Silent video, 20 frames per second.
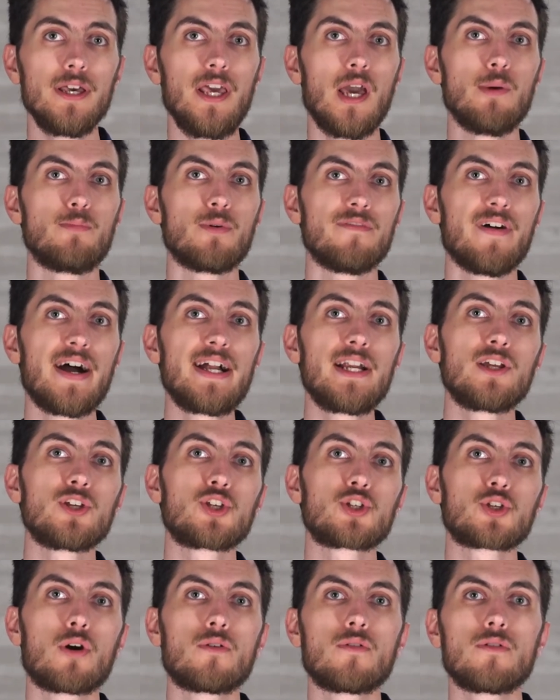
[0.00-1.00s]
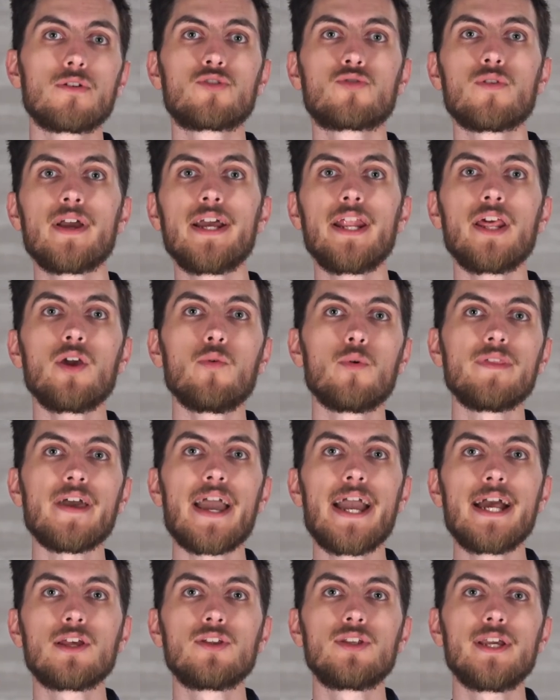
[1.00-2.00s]
and providing scorer training with
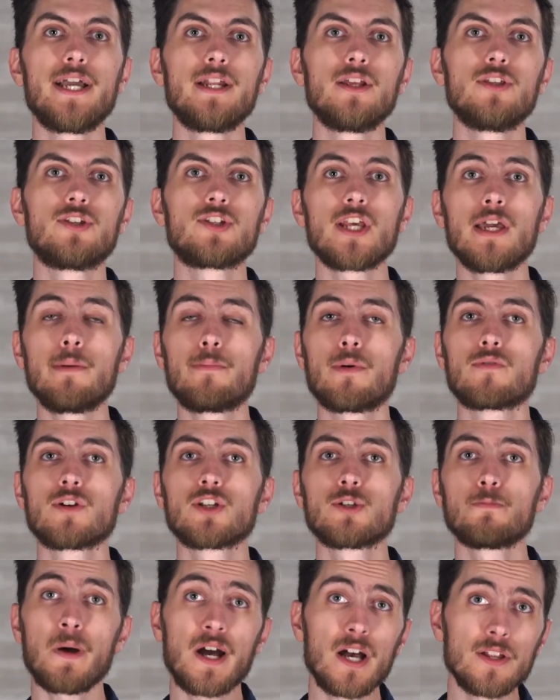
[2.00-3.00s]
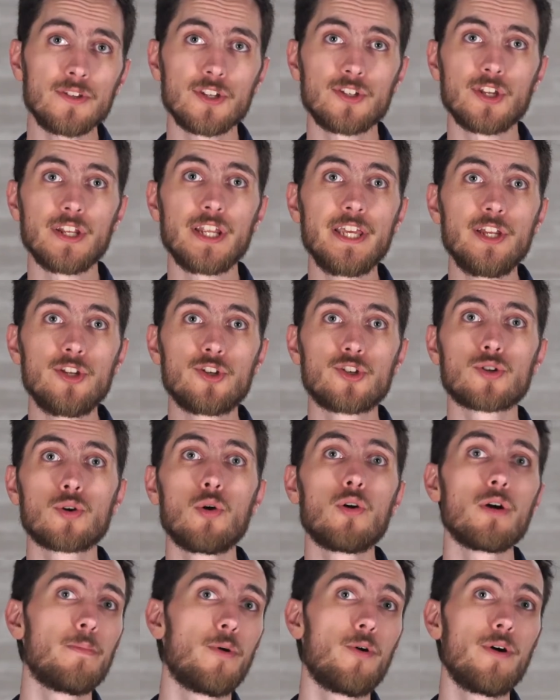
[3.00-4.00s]
annotated sample responses at each
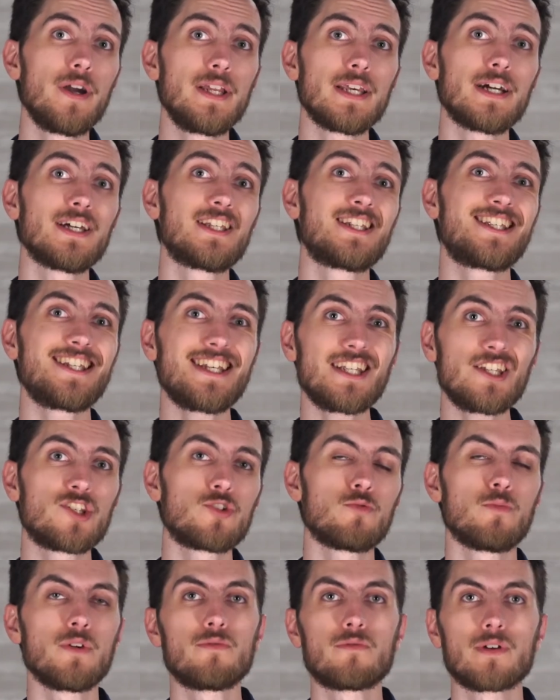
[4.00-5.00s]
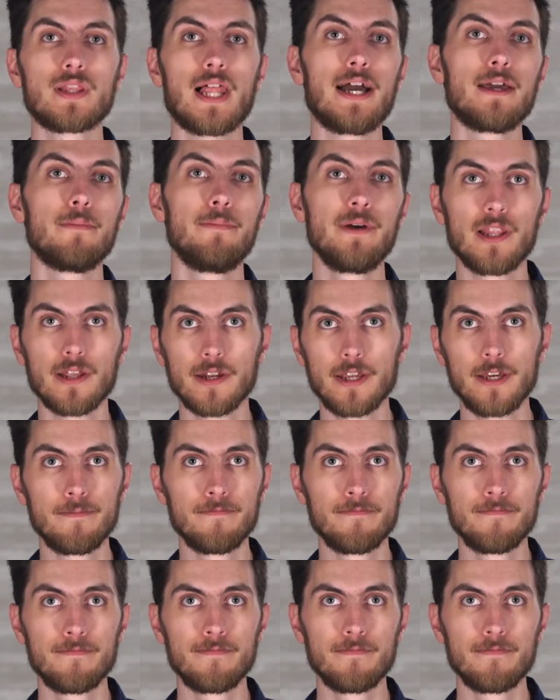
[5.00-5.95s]
score point assists with reliability.